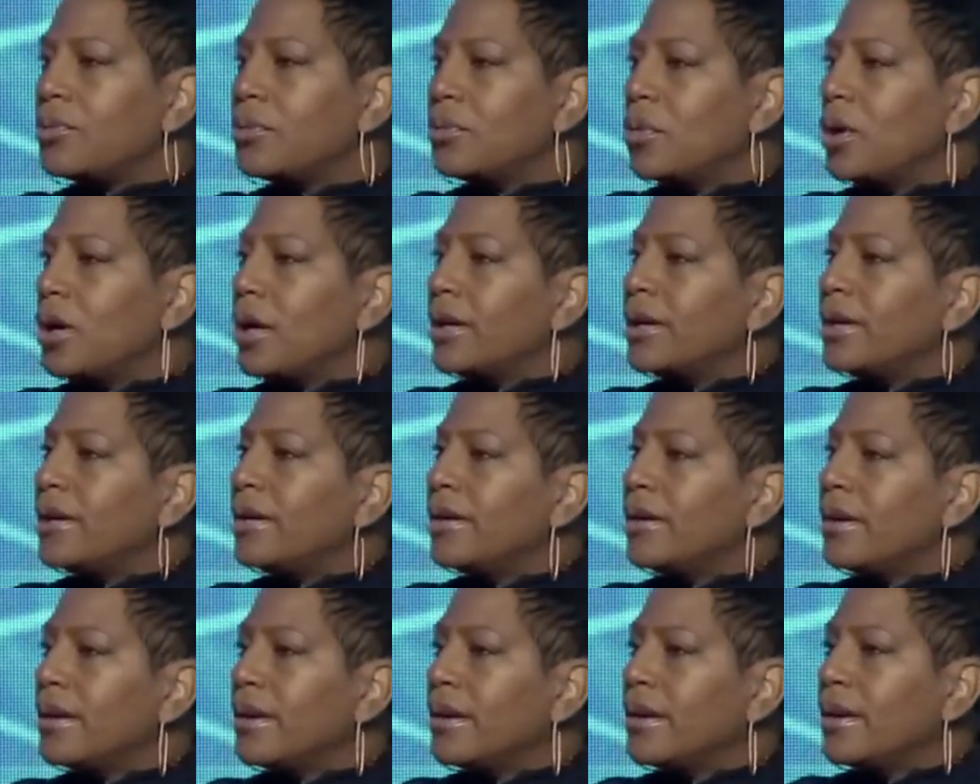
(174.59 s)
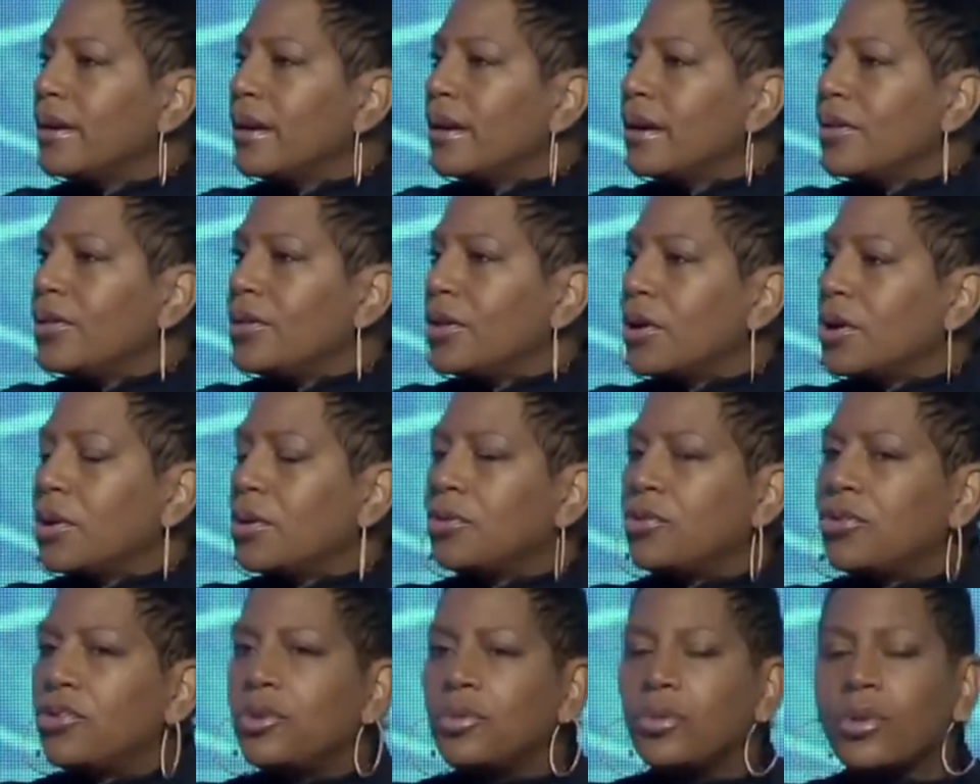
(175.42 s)
One,
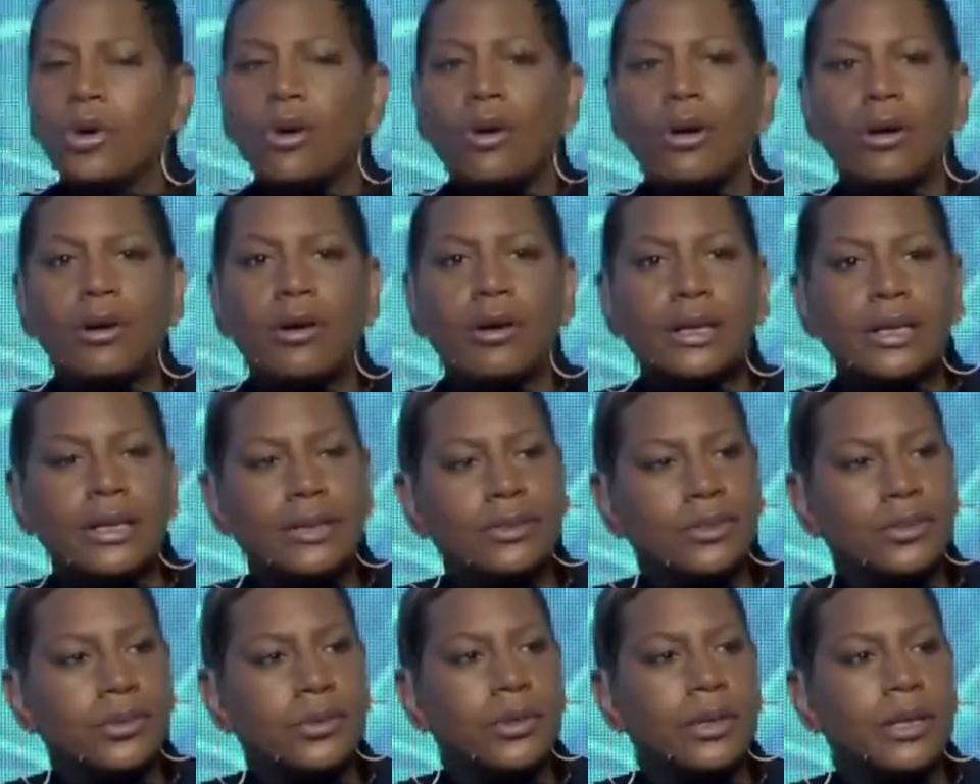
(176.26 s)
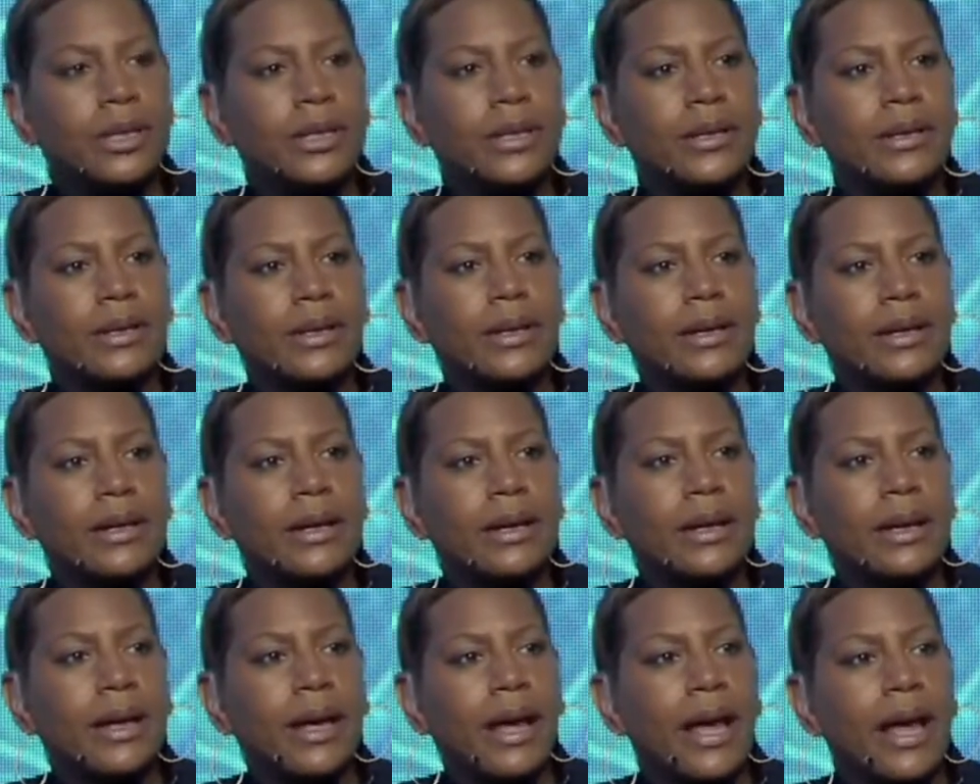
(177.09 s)
those who were already doing it
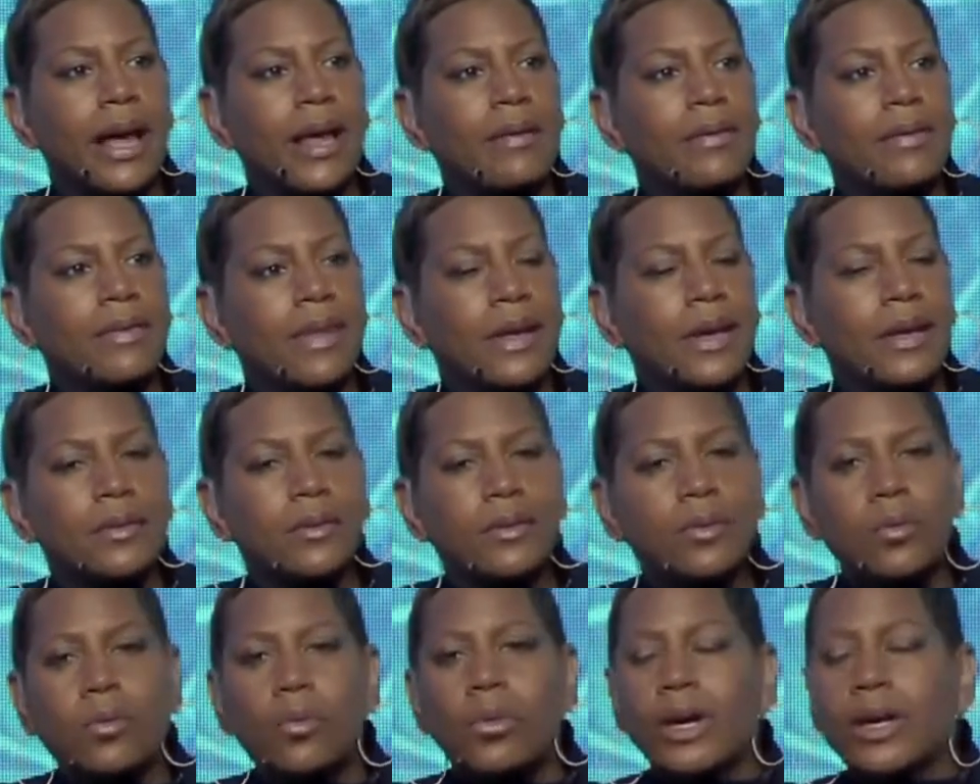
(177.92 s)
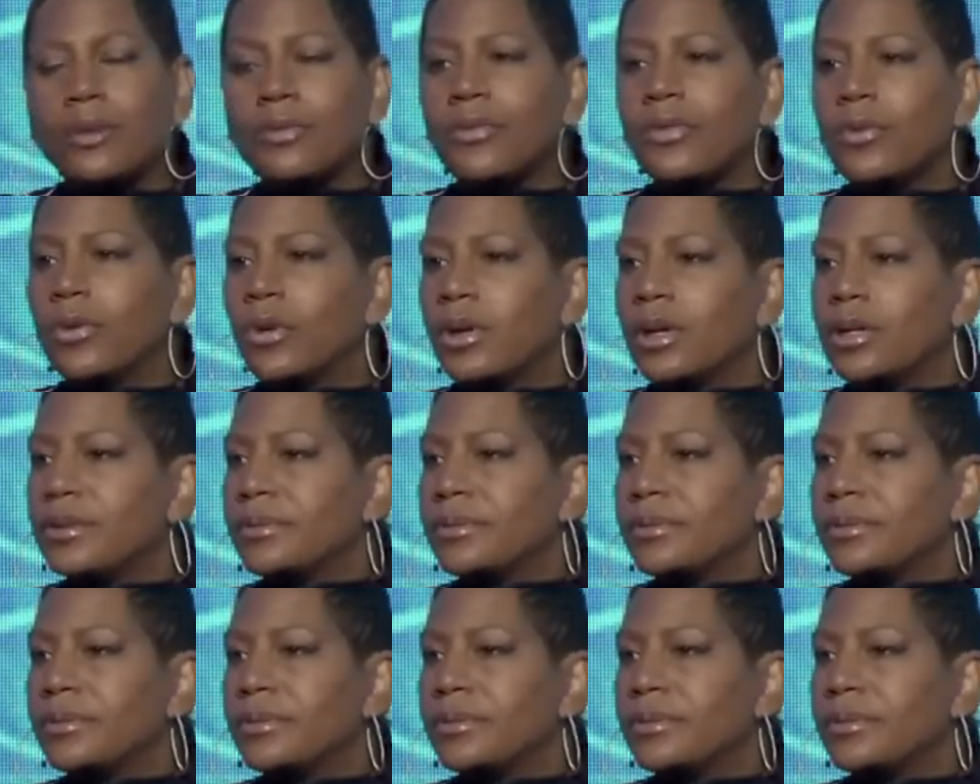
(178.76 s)
and then went for it.